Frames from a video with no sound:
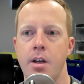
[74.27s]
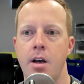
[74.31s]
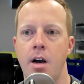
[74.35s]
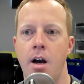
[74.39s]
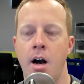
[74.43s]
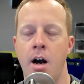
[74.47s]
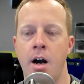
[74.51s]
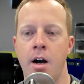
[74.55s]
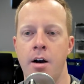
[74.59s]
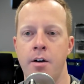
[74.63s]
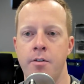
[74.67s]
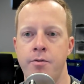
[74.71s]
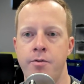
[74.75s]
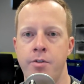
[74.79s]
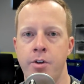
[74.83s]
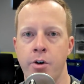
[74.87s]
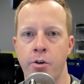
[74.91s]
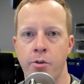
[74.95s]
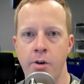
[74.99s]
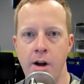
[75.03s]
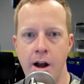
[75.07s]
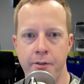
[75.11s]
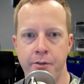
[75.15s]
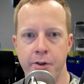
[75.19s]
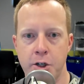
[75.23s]
of the
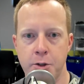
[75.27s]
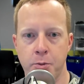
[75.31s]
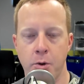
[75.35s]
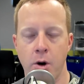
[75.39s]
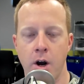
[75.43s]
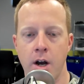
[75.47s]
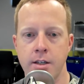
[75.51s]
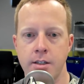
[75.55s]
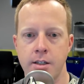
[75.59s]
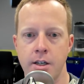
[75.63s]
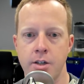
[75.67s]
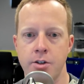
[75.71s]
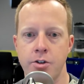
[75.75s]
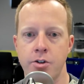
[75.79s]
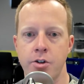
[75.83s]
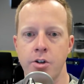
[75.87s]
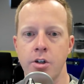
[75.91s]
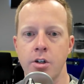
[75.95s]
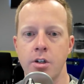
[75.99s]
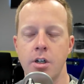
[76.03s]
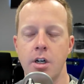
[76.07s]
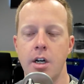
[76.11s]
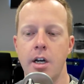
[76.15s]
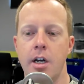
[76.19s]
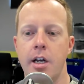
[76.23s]
graphics
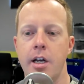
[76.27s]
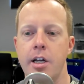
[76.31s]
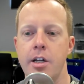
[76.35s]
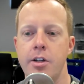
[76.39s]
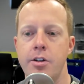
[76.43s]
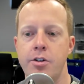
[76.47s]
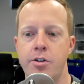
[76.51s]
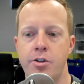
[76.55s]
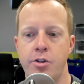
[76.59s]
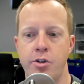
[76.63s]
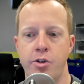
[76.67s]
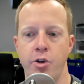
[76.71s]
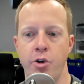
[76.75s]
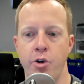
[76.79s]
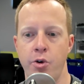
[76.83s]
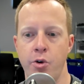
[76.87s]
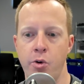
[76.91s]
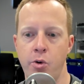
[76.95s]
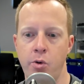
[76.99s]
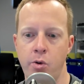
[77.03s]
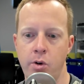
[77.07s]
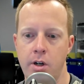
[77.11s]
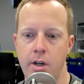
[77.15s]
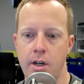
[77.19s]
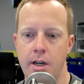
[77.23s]
processor
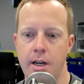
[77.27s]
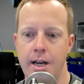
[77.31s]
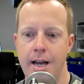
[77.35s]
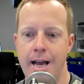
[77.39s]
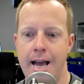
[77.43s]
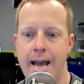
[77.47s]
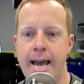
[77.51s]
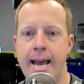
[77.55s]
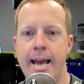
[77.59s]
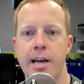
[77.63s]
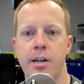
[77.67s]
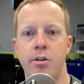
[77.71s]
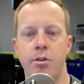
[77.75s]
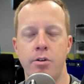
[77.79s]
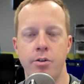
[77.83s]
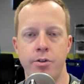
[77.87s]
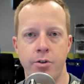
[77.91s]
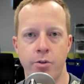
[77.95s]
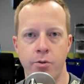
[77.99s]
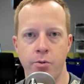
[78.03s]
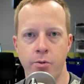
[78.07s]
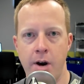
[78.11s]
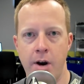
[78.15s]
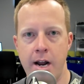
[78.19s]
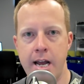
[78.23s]
to handle
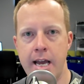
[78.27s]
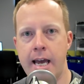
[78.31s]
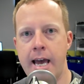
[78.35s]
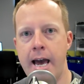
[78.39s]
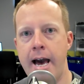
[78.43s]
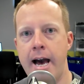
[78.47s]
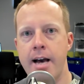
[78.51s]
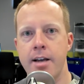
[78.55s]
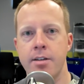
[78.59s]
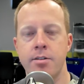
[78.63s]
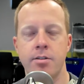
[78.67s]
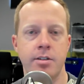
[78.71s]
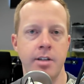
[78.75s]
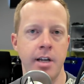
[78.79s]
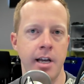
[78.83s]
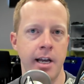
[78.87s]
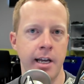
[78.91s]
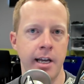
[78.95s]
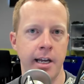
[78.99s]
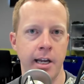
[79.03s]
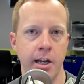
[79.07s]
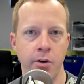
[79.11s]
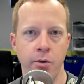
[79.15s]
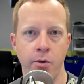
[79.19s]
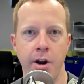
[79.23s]
the ray
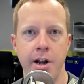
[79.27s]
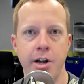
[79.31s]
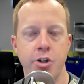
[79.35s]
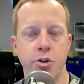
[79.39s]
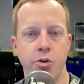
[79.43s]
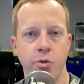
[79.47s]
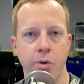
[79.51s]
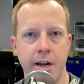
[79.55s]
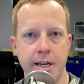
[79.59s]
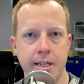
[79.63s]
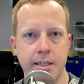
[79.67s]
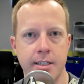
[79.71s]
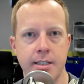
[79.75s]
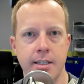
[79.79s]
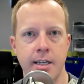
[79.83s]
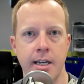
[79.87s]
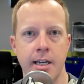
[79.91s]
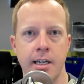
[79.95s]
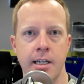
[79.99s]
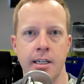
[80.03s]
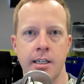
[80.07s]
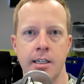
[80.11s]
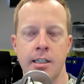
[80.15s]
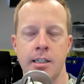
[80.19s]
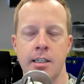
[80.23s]
casting and ray
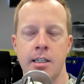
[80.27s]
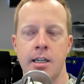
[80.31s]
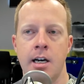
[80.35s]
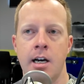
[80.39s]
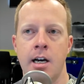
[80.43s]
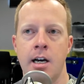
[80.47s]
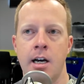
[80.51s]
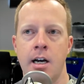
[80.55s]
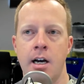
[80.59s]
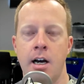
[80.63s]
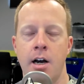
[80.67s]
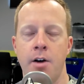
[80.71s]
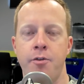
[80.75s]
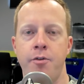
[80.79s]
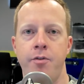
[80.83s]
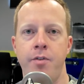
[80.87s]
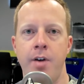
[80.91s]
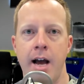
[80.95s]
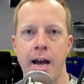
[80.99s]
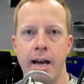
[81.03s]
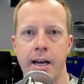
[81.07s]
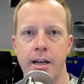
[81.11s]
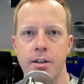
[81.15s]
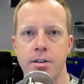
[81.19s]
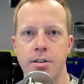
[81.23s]
tracing
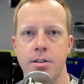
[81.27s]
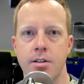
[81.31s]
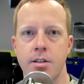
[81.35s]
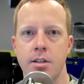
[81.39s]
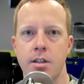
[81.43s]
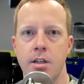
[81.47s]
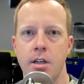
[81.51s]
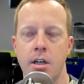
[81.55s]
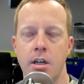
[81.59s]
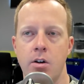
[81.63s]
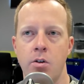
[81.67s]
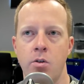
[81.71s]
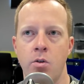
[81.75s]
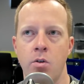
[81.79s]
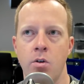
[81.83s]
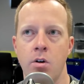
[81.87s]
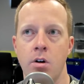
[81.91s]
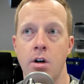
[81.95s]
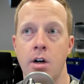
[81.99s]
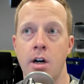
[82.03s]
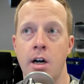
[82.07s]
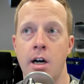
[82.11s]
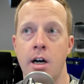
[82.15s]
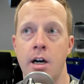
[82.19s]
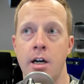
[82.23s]
effects,
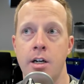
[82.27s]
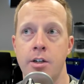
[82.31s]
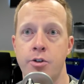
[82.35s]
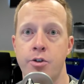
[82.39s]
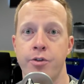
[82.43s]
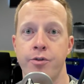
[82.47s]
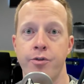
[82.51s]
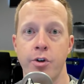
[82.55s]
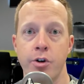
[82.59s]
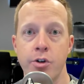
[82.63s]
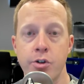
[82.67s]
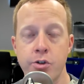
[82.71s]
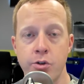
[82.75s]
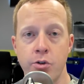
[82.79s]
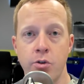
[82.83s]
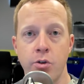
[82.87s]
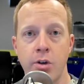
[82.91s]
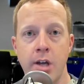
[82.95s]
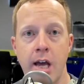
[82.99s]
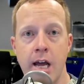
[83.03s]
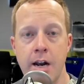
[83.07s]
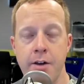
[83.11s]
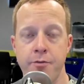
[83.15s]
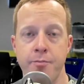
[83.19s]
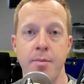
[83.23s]
or traversal
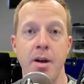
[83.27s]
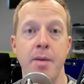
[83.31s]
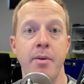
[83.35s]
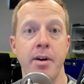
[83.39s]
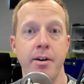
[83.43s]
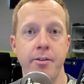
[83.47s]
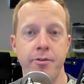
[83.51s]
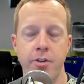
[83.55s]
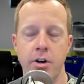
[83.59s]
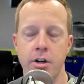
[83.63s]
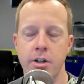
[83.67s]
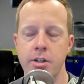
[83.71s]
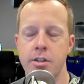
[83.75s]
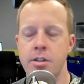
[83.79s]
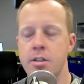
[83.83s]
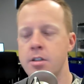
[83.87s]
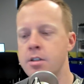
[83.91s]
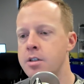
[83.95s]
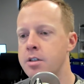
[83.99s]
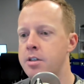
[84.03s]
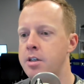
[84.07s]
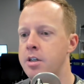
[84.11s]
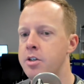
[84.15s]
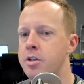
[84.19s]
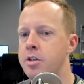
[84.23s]
kind of memory
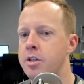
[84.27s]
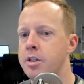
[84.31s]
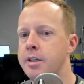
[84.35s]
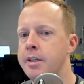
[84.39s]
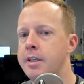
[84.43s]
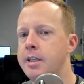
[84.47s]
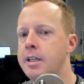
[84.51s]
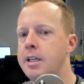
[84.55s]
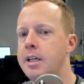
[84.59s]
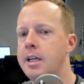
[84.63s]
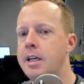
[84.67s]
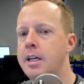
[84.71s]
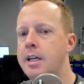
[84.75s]
functions, essentially.